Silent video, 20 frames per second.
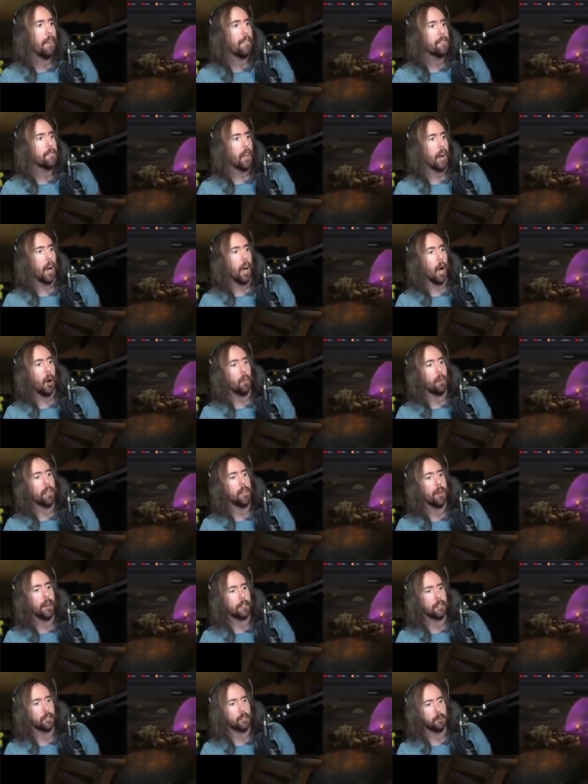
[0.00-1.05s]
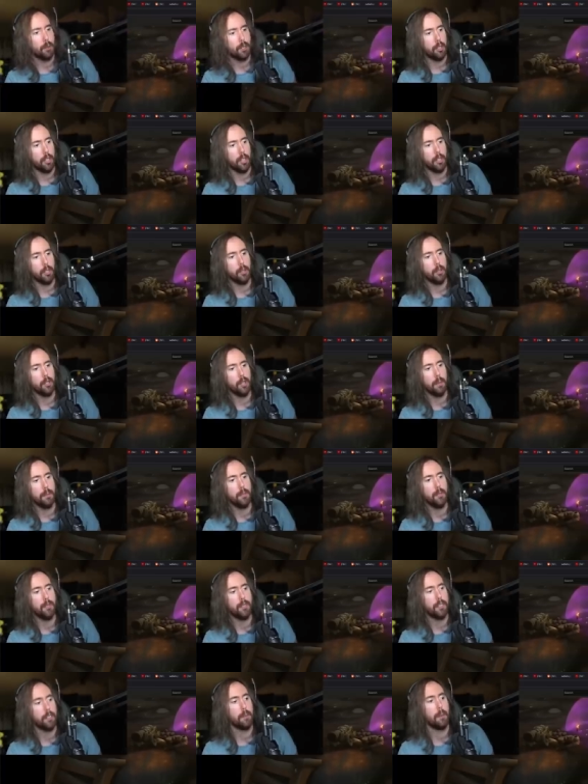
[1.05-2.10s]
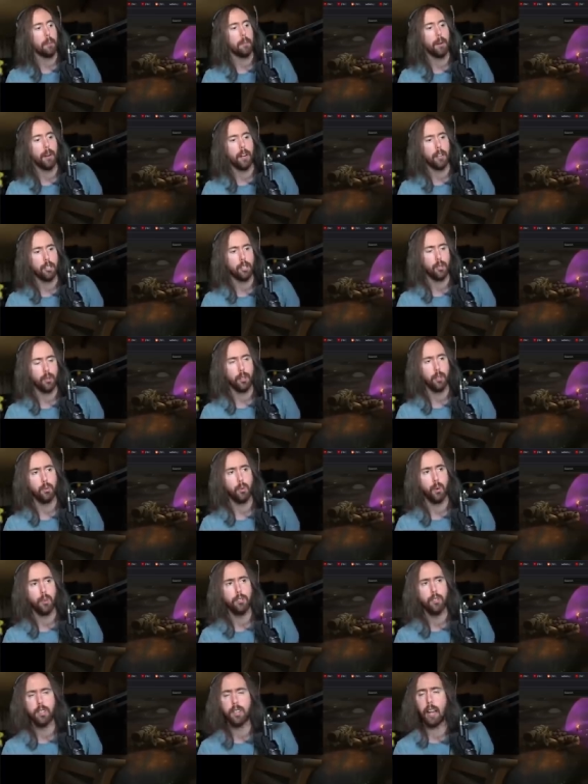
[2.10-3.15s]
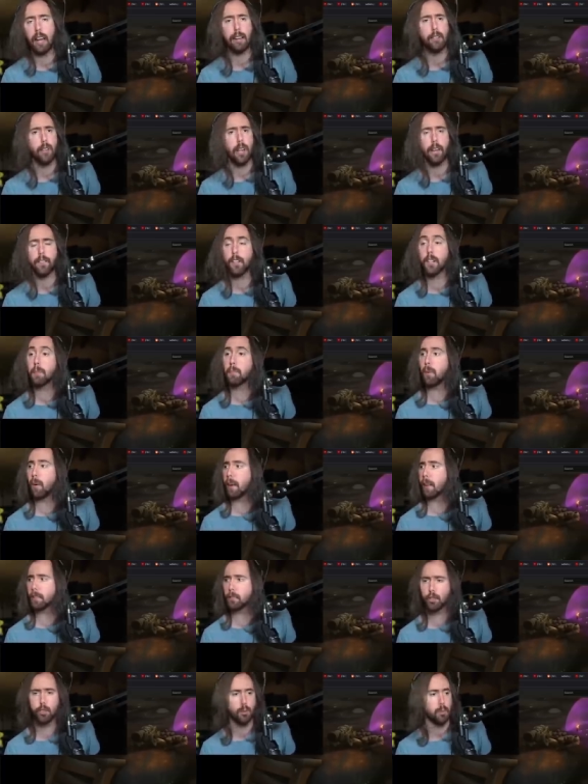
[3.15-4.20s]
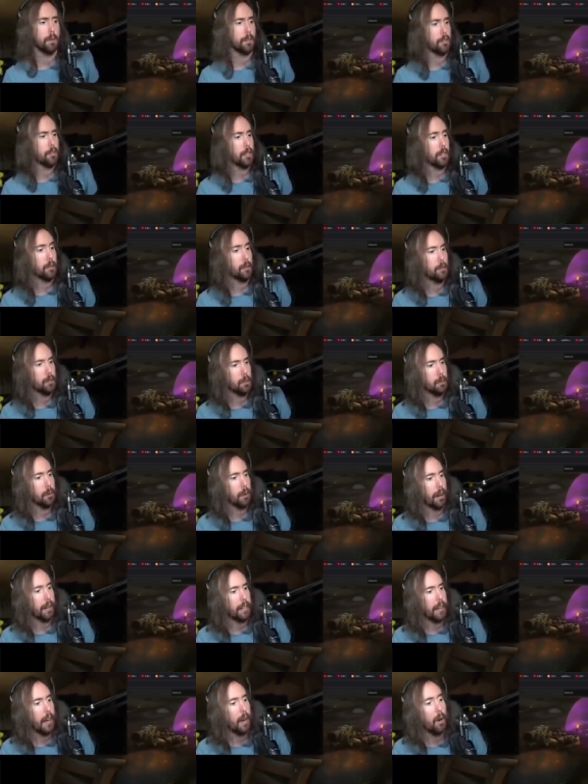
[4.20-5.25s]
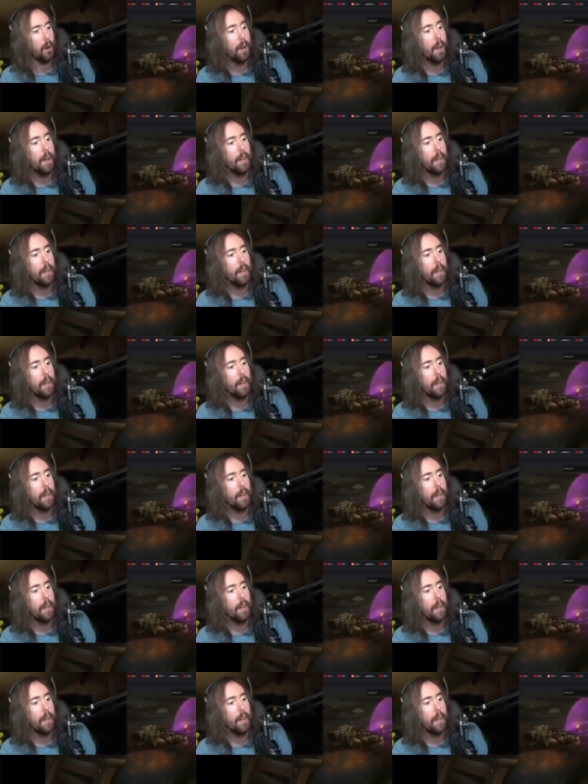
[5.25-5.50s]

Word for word: When are you actually switching to YouTube? Seems like you've been posturing towards it. I don't have any plans to switch to YouTube right now.